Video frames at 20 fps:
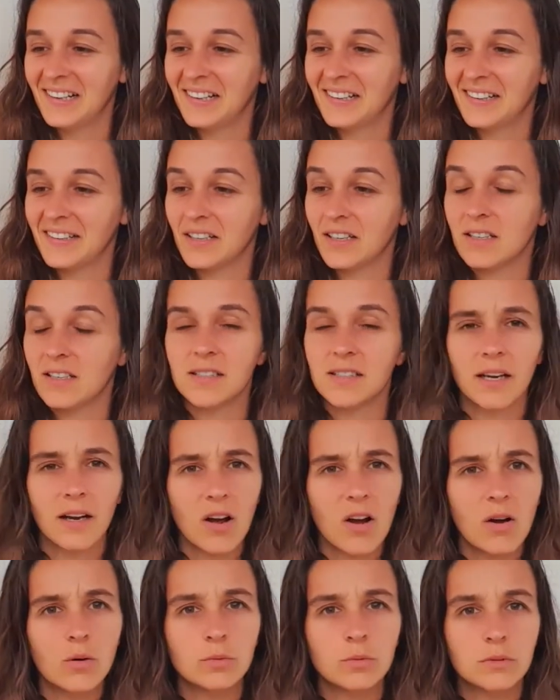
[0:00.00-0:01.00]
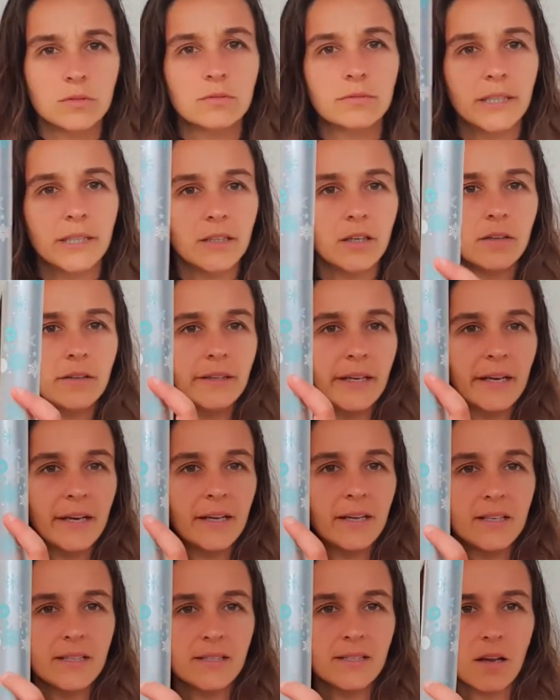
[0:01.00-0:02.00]
you can say, oh, well, yeah, it
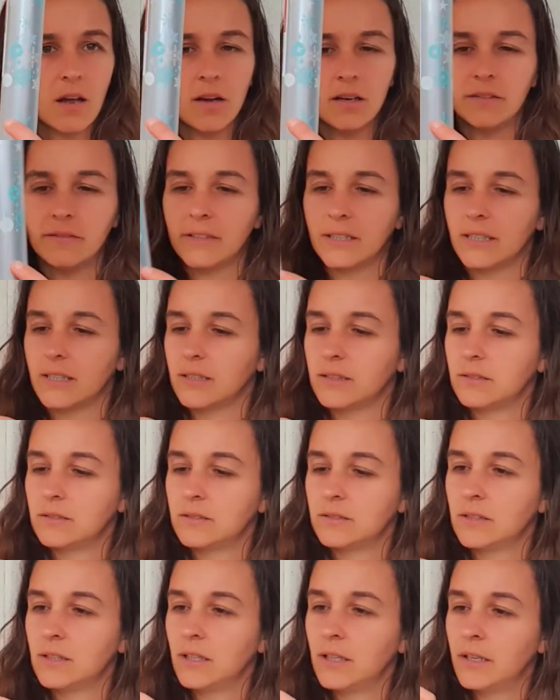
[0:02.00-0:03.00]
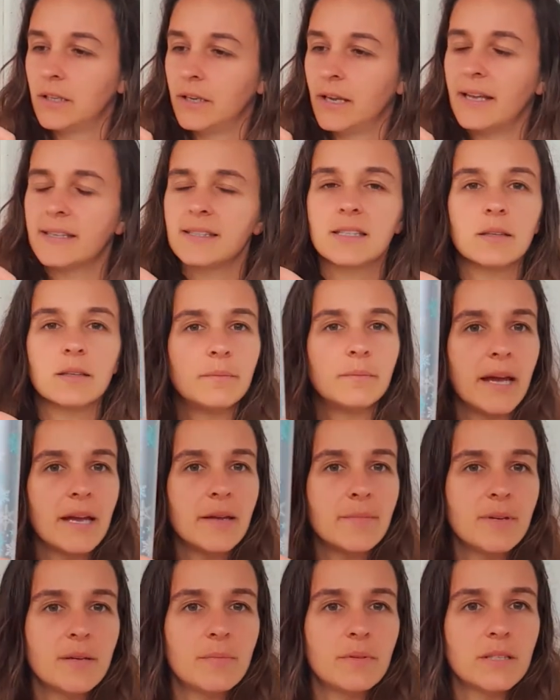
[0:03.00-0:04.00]
is kind of it's a
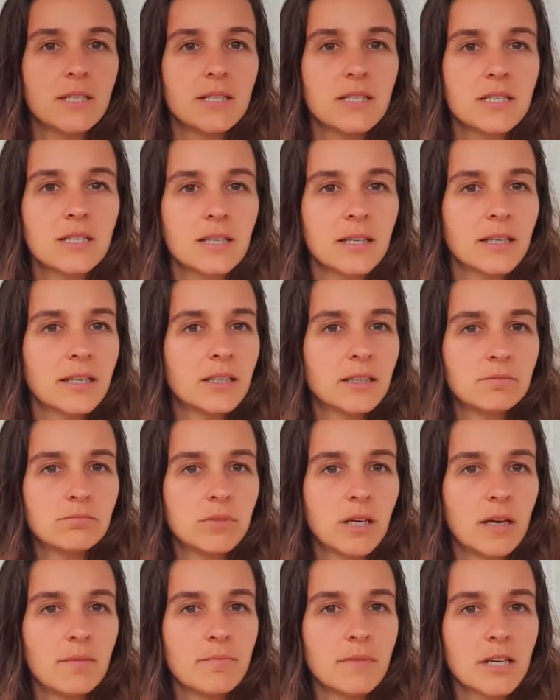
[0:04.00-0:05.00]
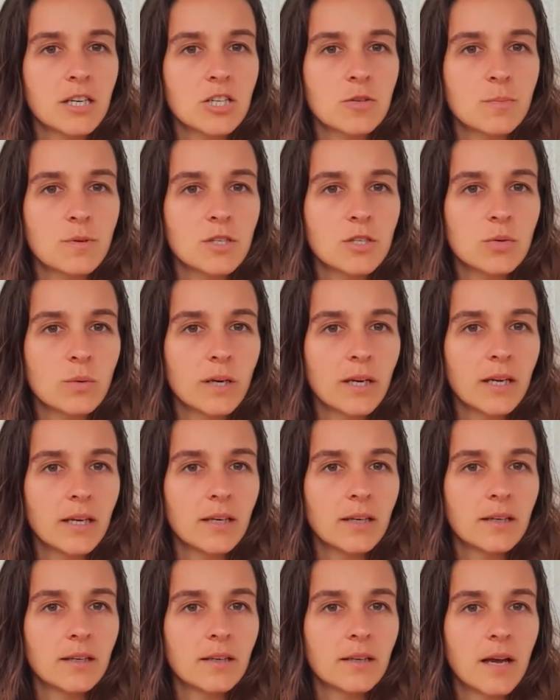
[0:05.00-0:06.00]
maybe potentially a mixture
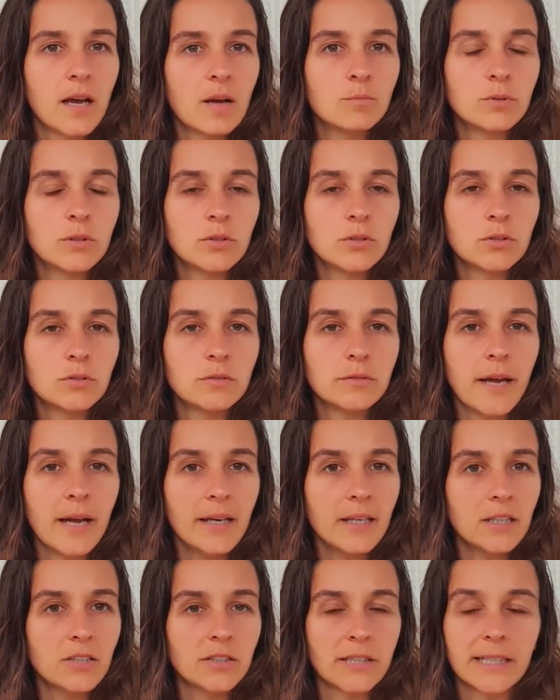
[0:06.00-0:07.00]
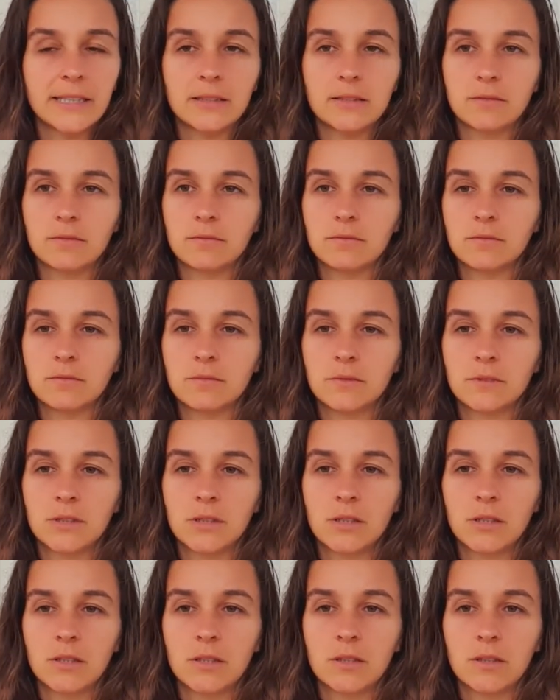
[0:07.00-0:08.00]
between a blue and a green.
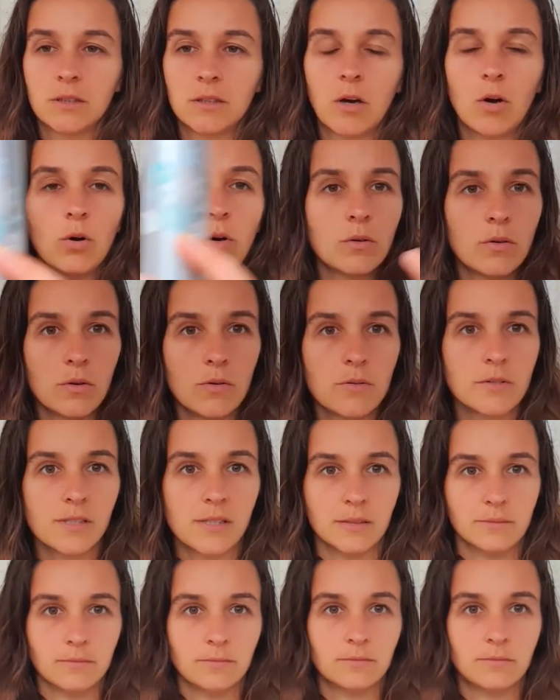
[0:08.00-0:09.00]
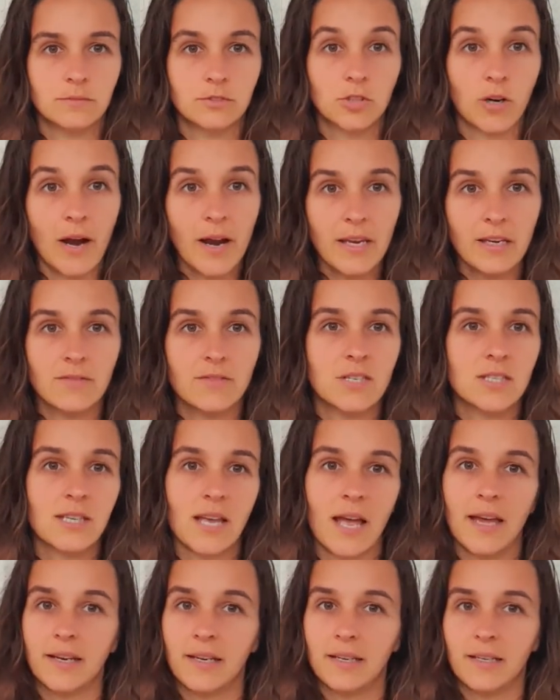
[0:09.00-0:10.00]
Oh, awesome. Great, you've just
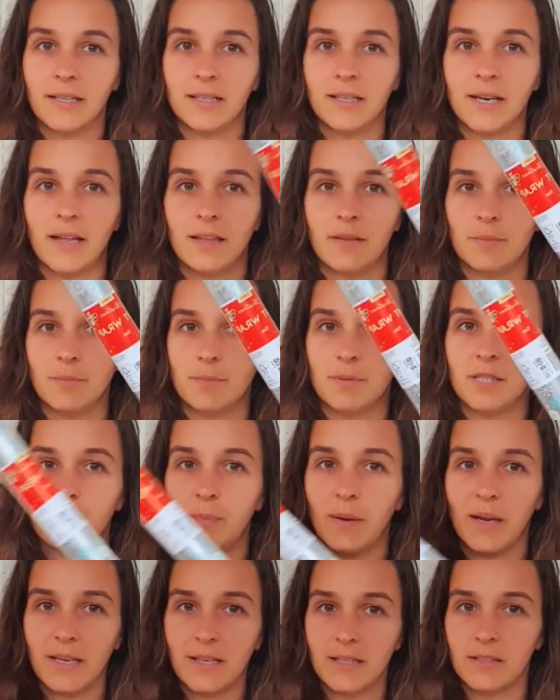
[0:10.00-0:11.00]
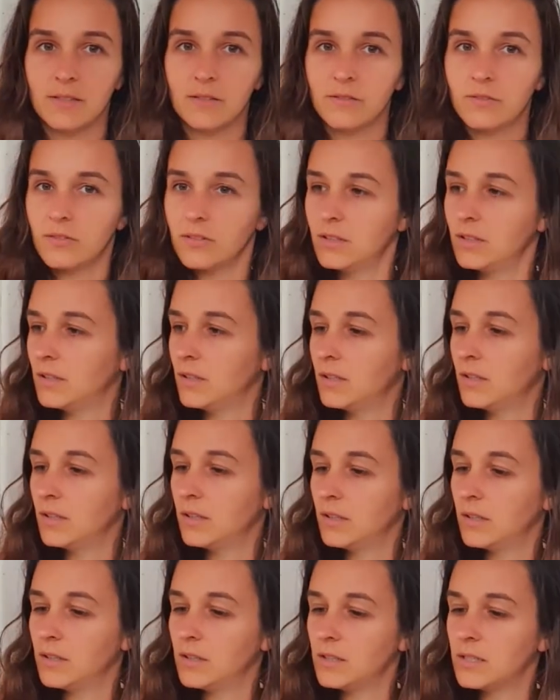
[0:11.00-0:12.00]
added another perspective
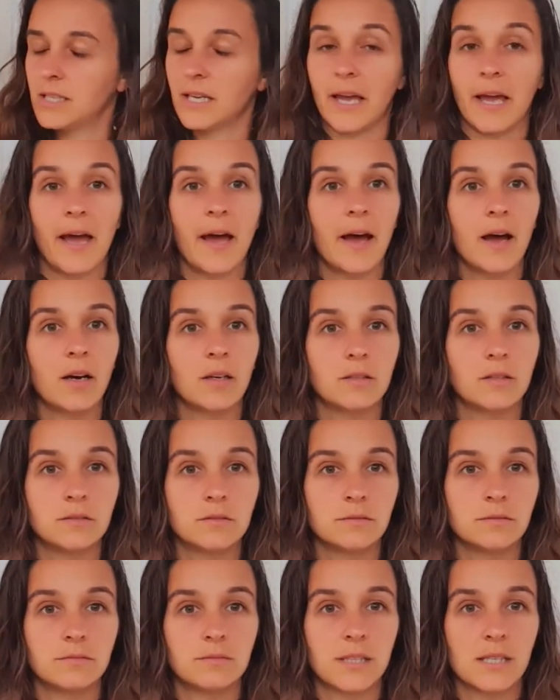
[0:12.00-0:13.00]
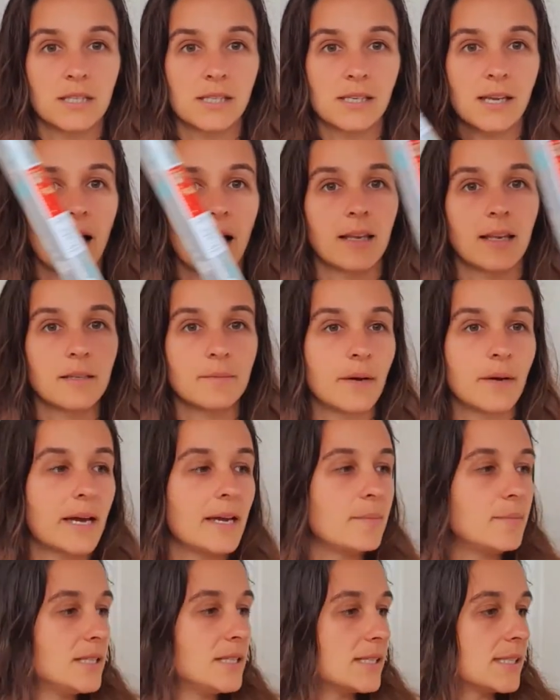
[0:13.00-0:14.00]
to how this colour may
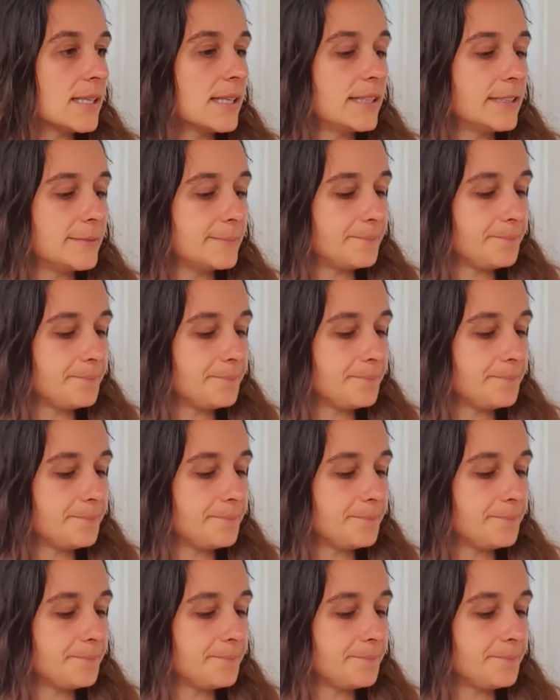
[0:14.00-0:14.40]
be seen.